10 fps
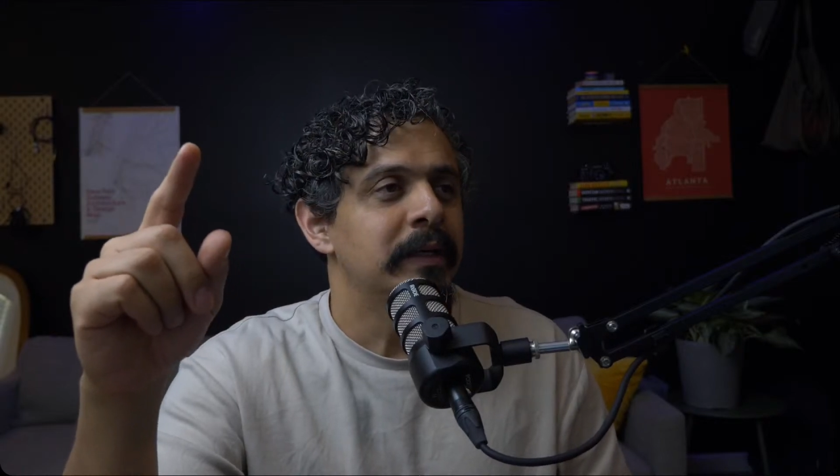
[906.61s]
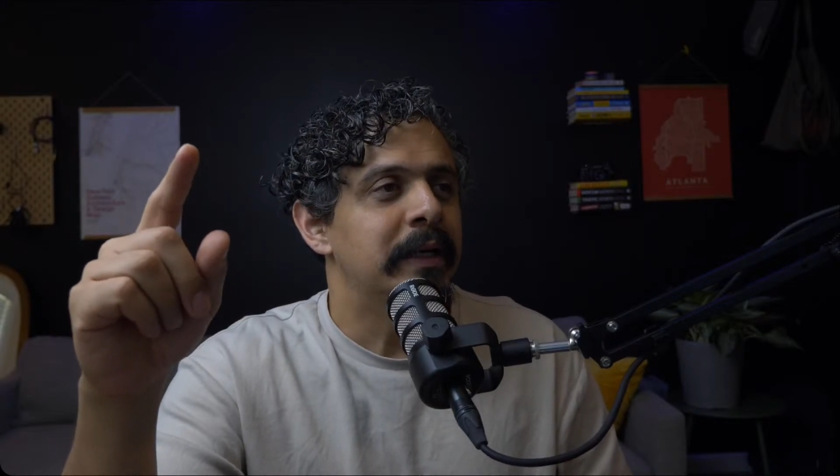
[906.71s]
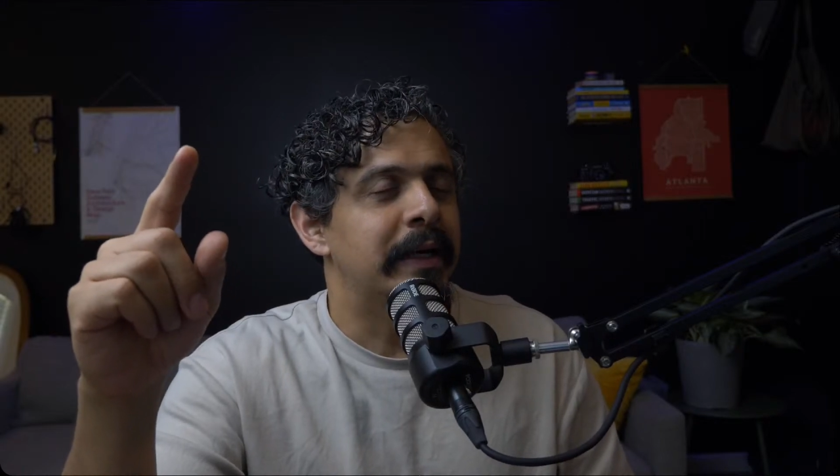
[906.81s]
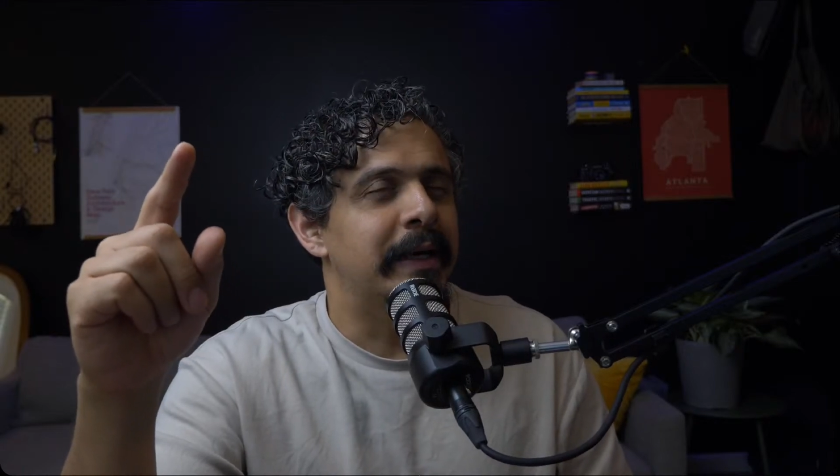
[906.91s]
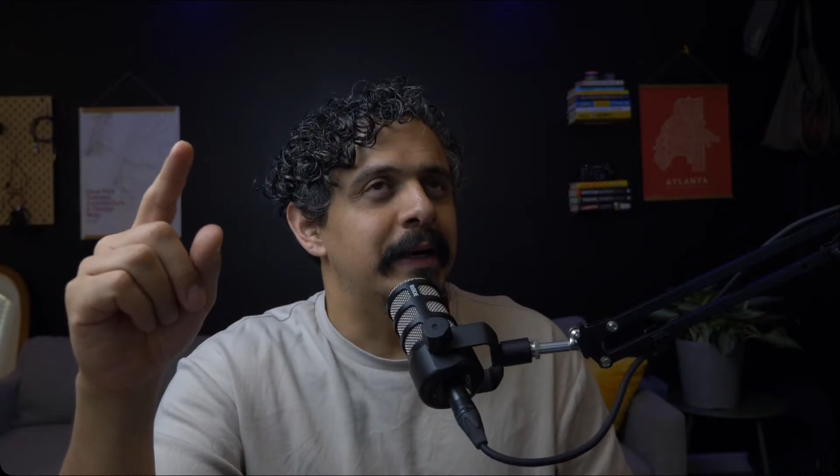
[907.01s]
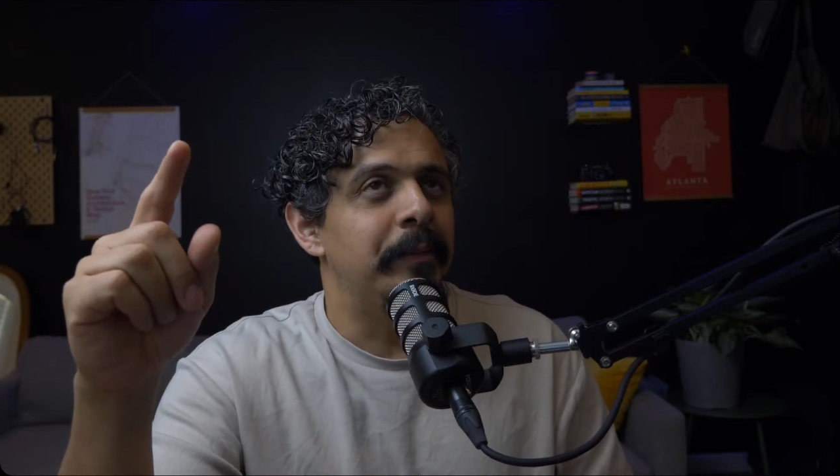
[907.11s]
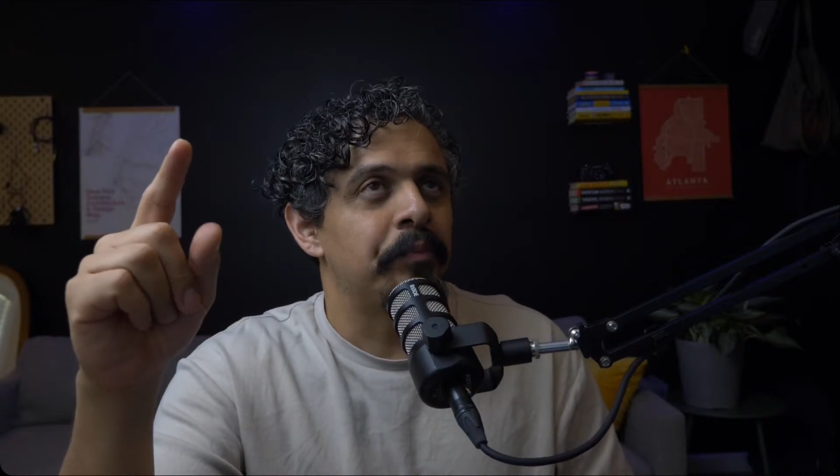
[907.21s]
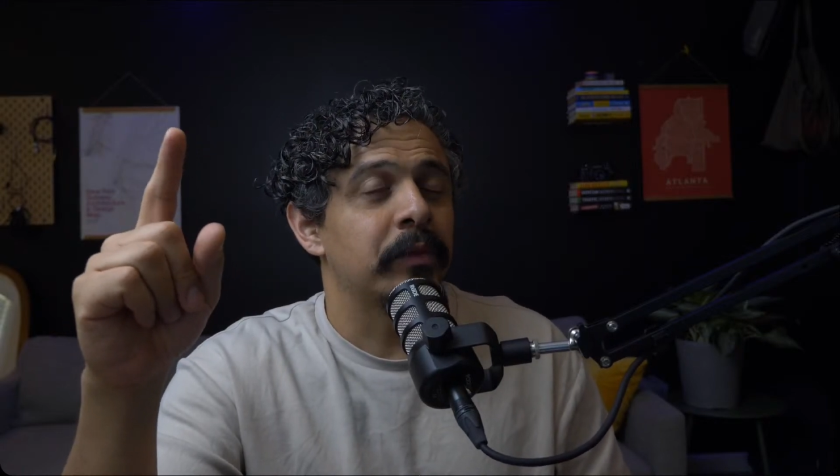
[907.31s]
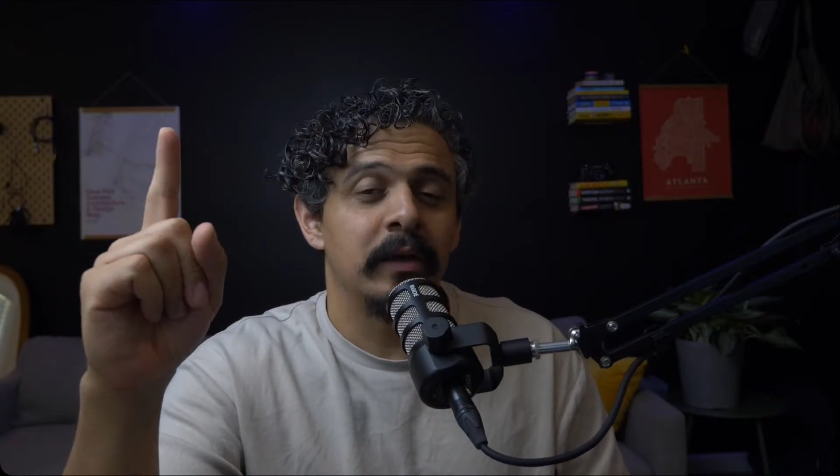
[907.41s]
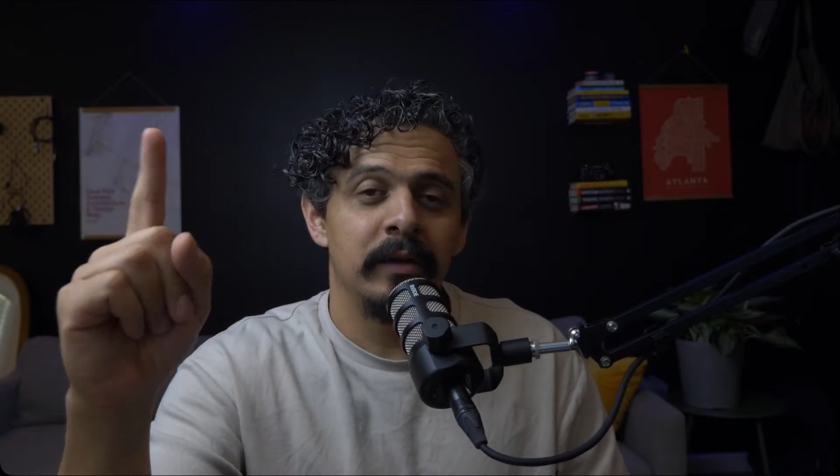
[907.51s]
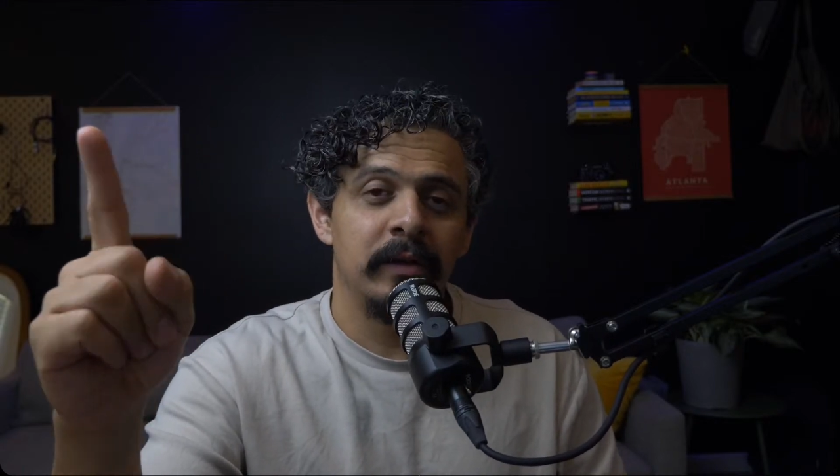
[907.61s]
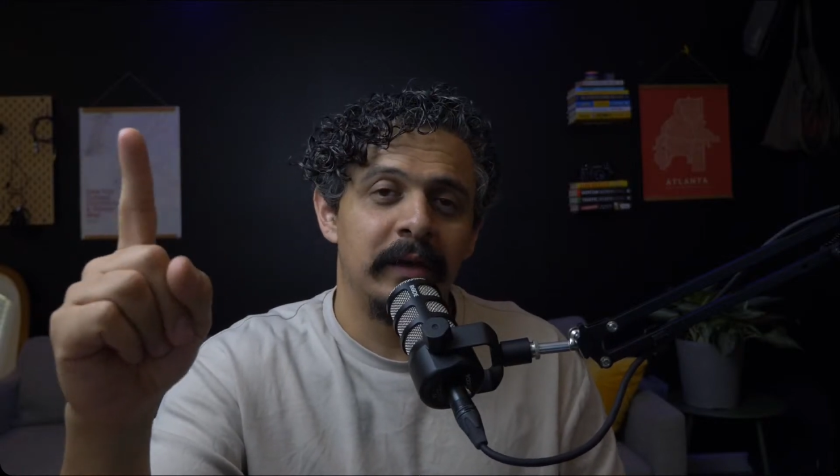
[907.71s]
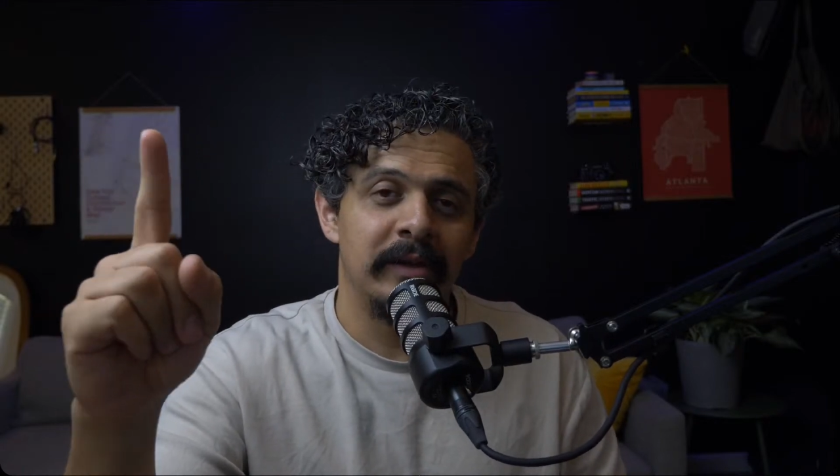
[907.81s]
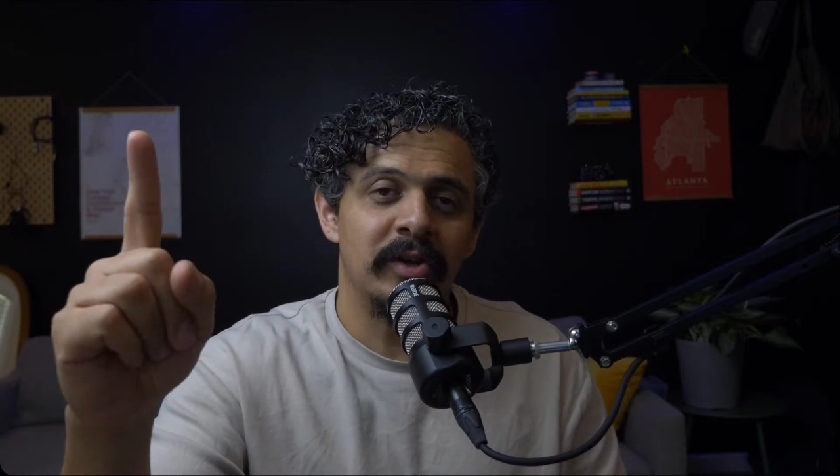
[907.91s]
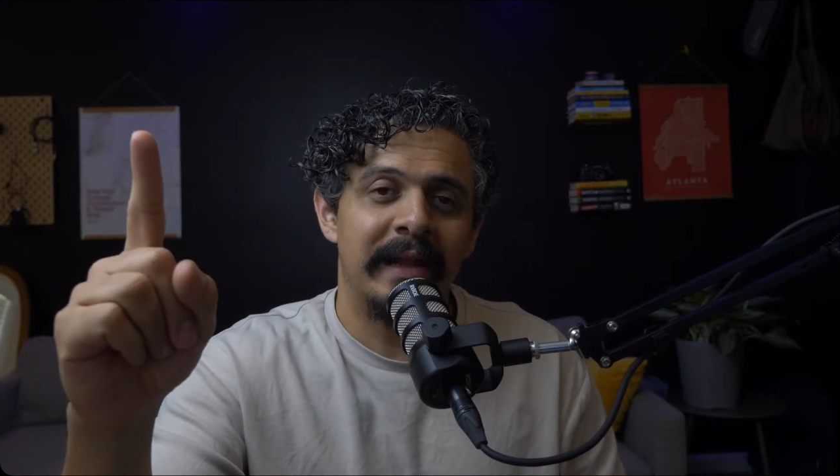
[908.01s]

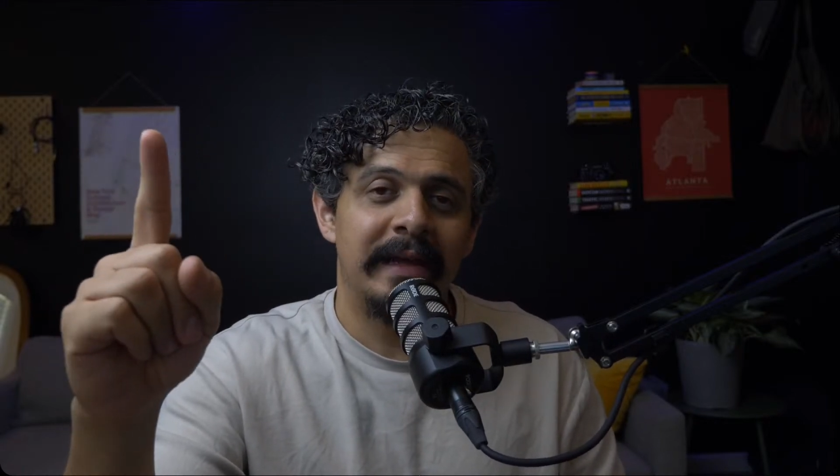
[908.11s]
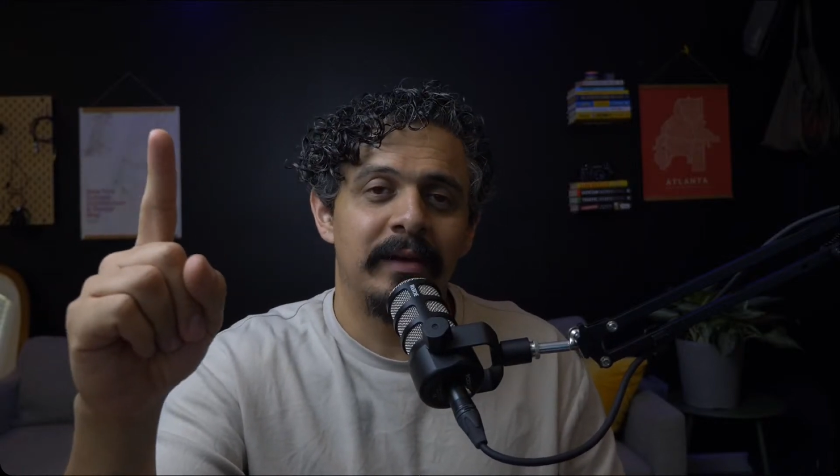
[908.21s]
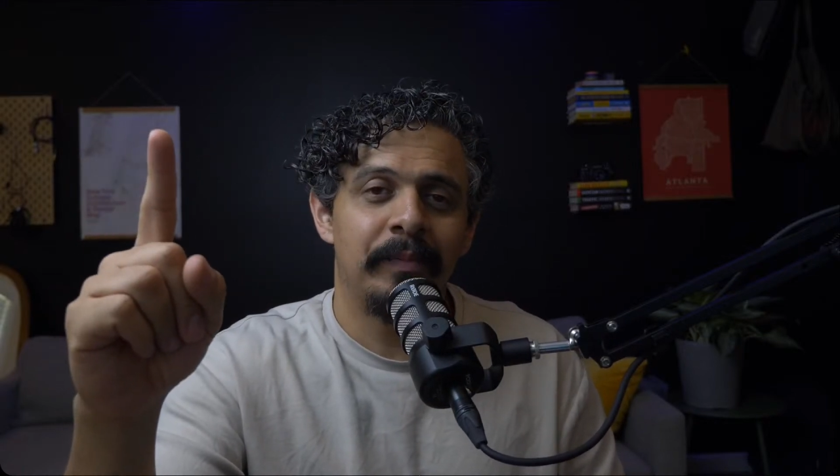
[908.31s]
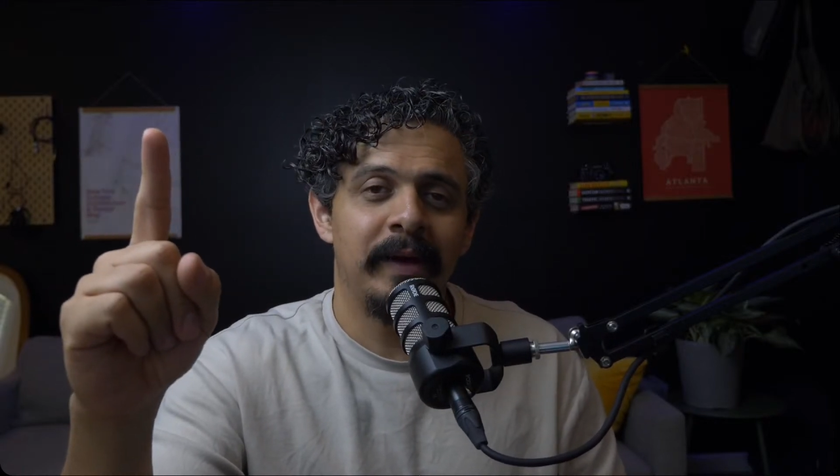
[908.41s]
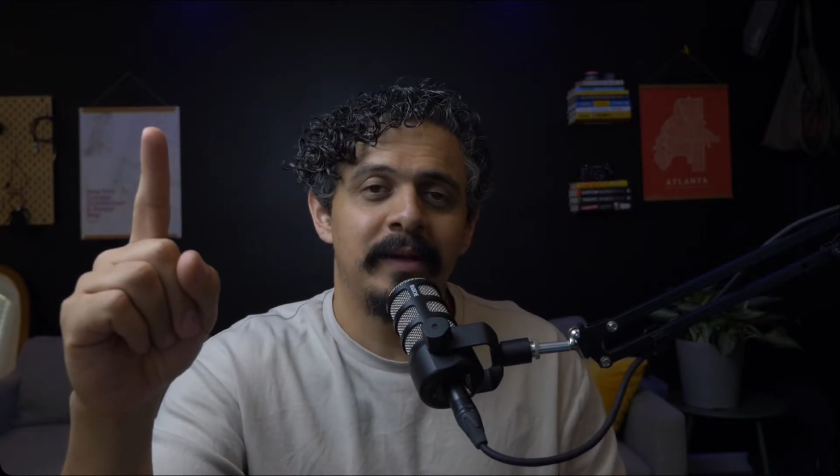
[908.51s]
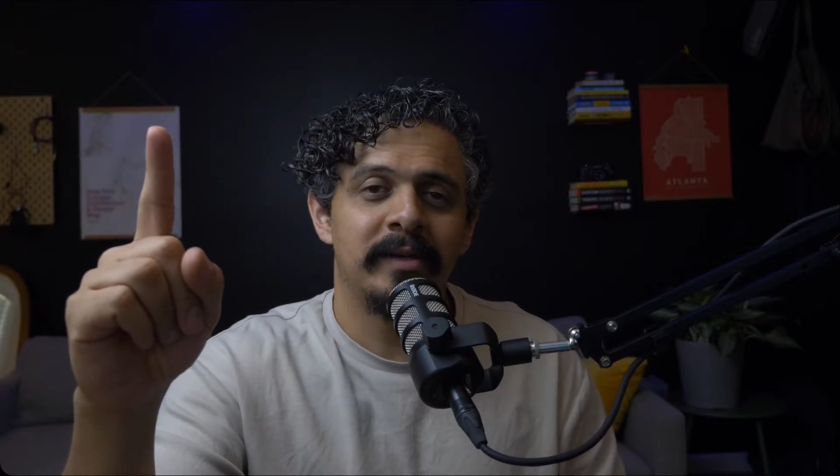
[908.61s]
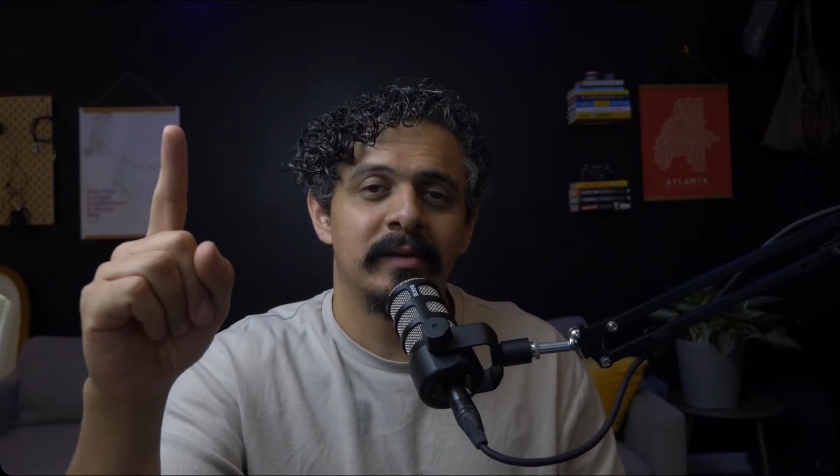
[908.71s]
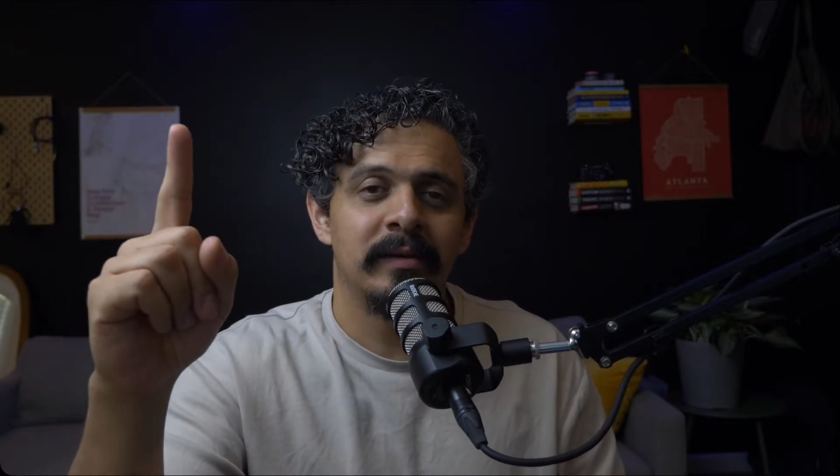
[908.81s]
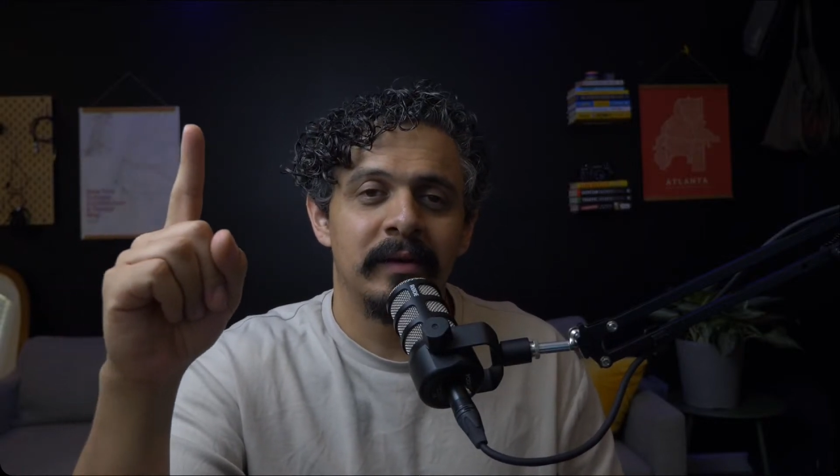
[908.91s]
Get your landing page,